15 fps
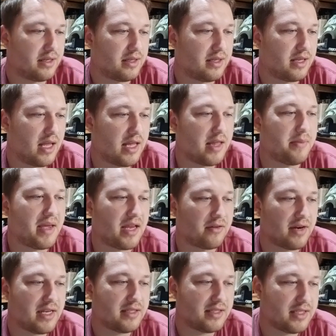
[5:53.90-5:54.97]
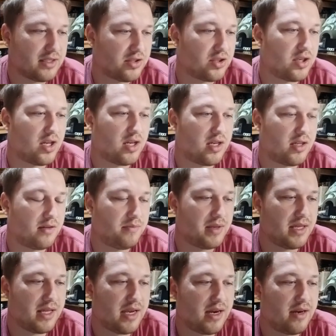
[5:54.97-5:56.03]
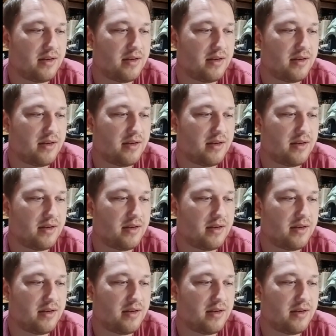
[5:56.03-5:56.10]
and the main races should all be there.